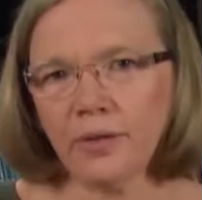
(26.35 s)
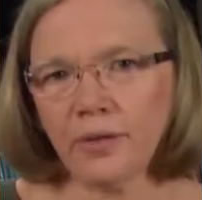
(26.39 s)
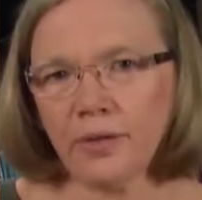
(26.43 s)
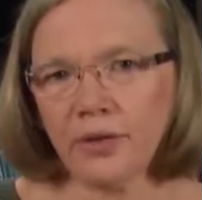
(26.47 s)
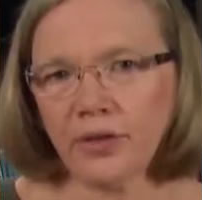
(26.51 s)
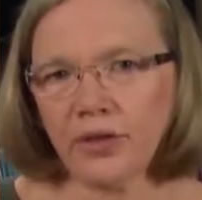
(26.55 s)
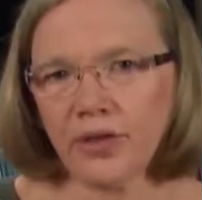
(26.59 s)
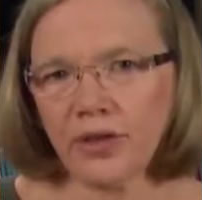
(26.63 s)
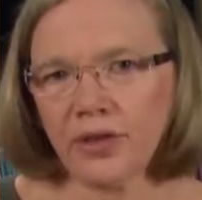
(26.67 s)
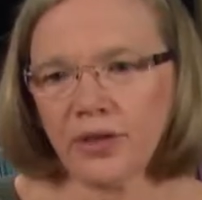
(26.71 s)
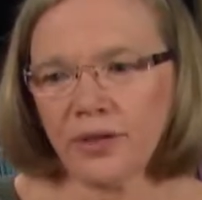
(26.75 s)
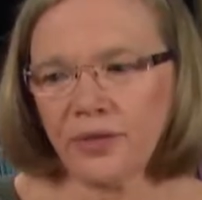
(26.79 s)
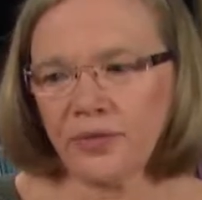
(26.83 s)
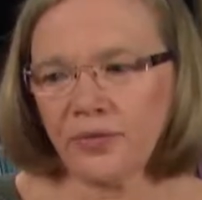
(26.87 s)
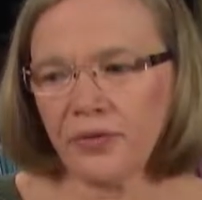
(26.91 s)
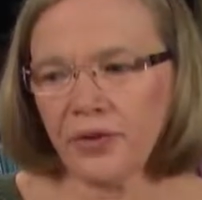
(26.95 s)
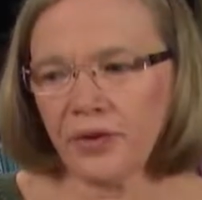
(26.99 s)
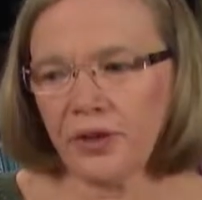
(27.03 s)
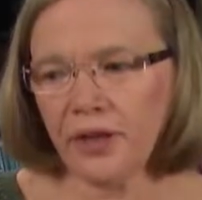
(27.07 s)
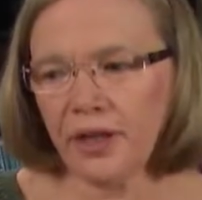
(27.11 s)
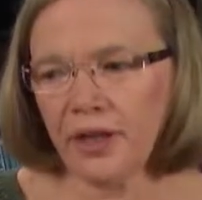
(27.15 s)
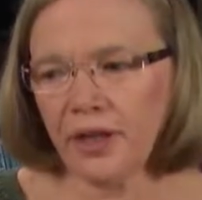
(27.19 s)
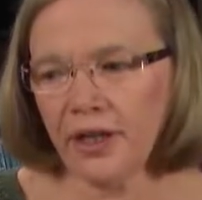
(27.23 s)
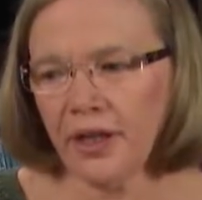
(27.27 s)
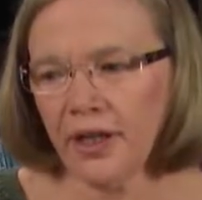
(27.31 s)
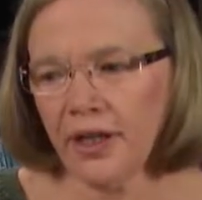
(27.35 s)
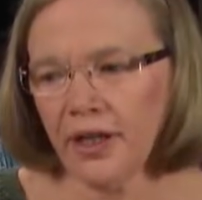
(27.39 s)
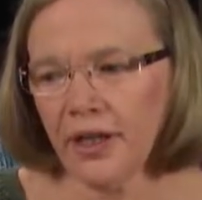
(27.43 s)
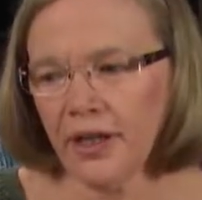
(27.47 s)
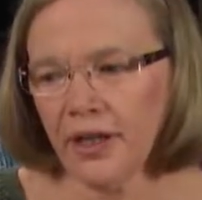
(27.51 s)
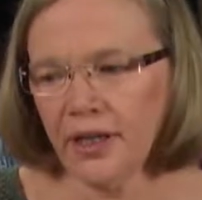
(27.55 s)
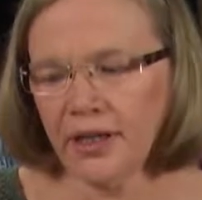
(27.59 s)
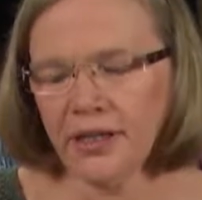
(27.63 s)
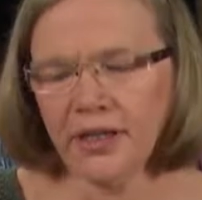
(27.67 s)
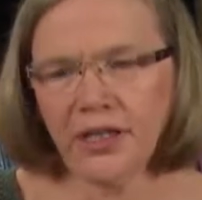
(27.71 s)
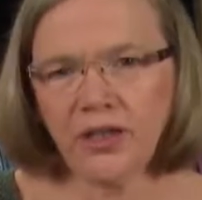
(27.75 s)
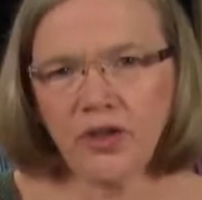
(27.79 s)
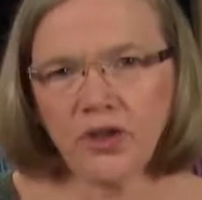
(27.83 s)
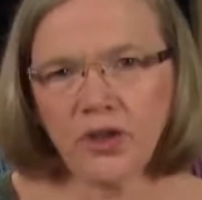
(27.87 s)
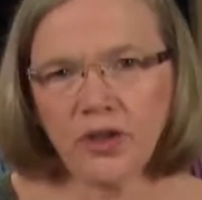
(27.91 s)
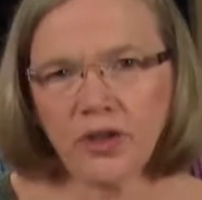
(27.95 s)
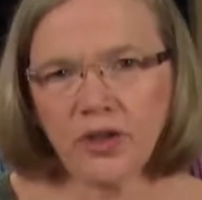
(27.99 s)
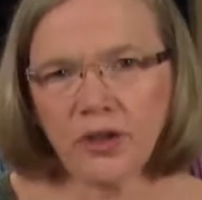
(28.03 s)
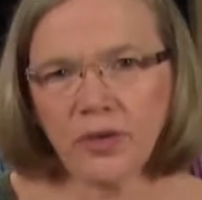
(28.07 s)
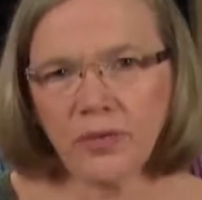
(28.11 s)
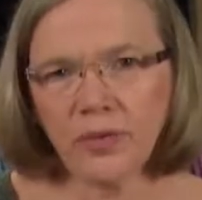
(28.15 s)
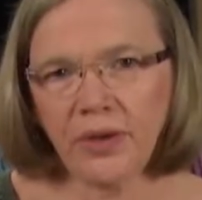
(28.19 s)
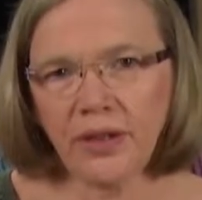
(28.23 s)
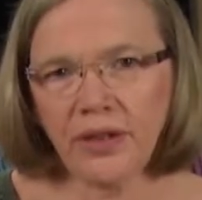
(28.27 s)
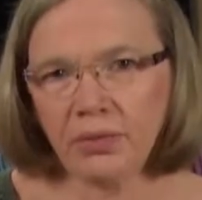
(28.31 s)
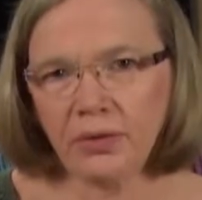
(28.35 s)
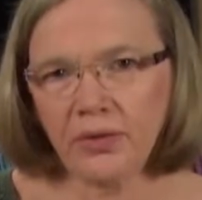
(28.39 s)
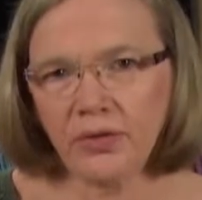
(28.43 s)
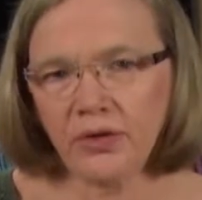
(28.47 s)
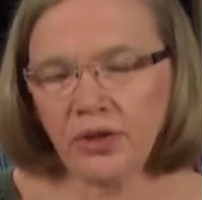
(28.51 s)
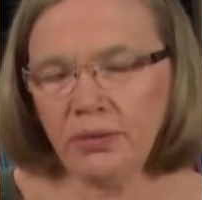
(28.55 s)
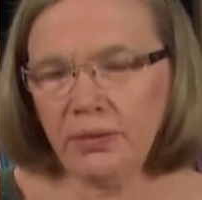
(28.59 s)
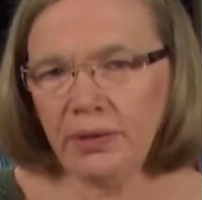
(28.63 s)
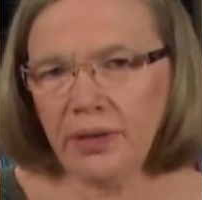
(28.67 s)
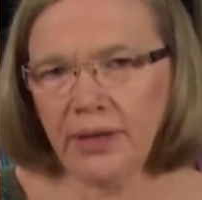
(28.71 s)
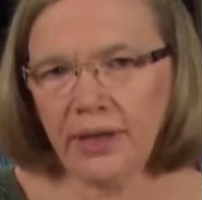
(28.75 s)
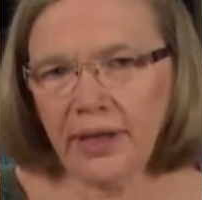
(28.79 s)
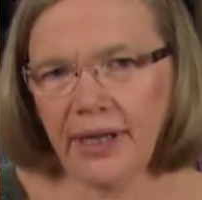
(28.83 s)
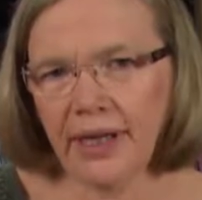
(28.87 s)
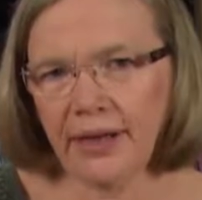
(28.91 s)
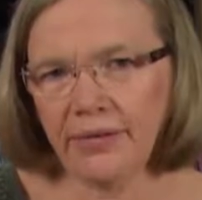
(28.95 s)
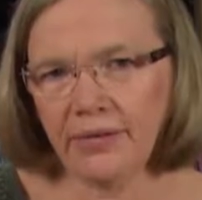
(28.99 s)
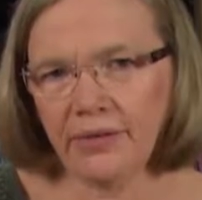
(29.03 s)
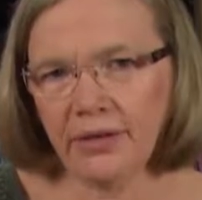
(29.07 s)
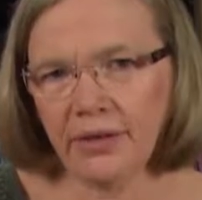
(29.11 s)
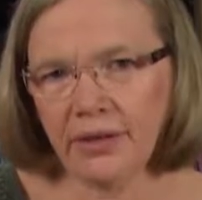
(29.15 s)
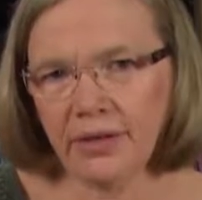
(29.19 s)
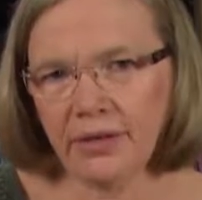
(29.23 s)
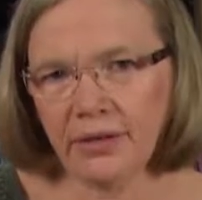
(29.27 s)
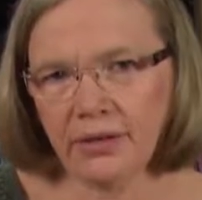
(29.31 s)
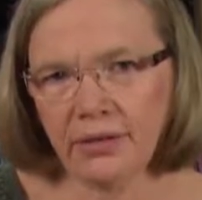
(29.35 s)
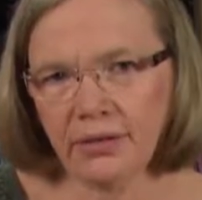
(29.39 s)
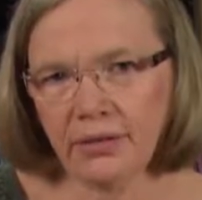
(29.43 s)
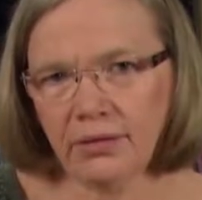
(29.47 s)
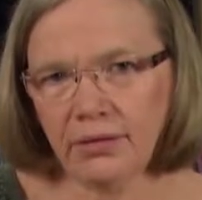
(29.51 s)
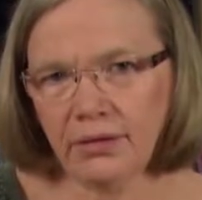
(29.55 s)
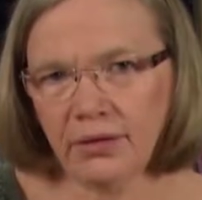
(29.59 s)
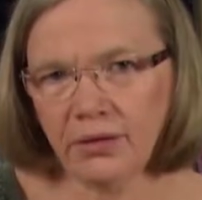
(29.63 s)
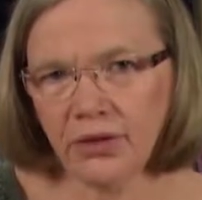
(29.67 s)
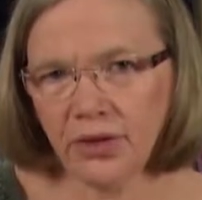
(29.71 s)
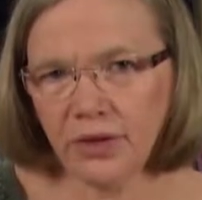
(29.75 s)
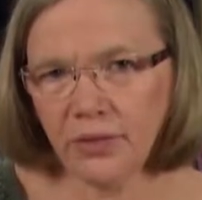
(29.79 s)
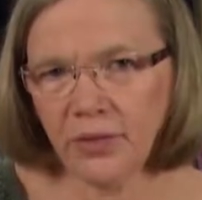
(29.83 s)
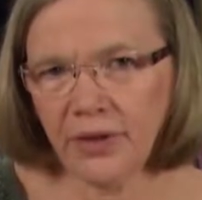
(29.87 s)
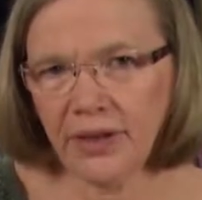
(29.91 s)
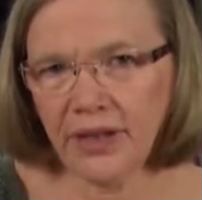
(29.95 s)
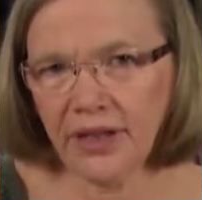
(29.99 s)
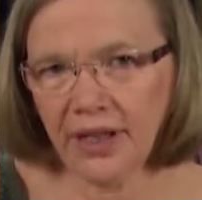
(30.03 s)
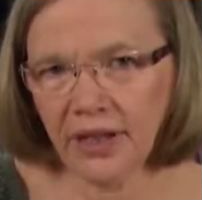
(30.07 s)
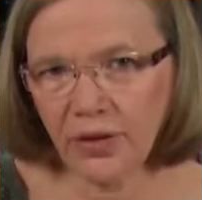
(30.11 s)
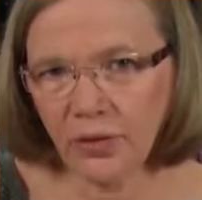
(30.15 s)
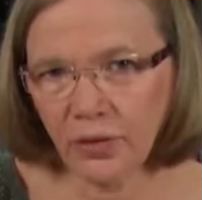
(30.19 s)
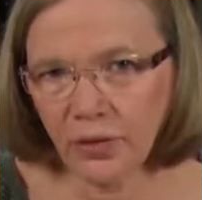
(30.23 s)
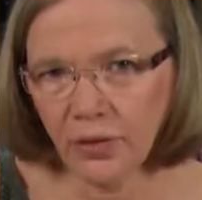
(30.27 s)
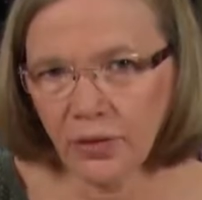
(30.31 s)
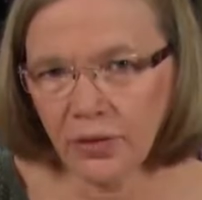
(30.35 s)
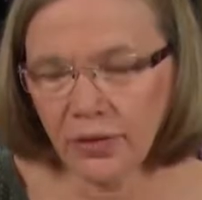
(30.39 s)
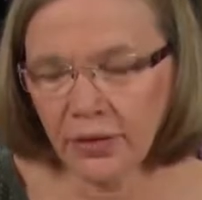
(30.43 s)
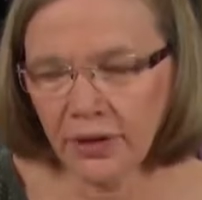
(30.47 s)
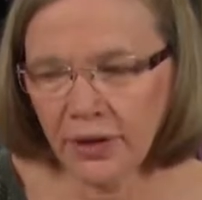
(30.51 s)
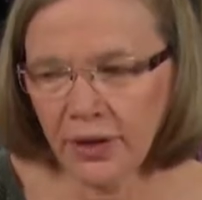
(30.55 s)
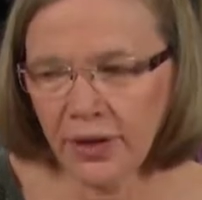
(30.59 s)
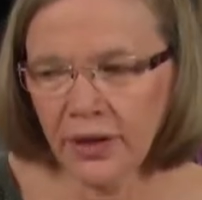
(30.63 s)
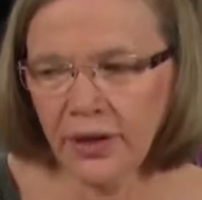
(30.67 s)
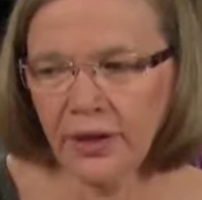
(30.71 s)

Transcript: which is the phonic teaching to read, presuming they haven't learned to read at all.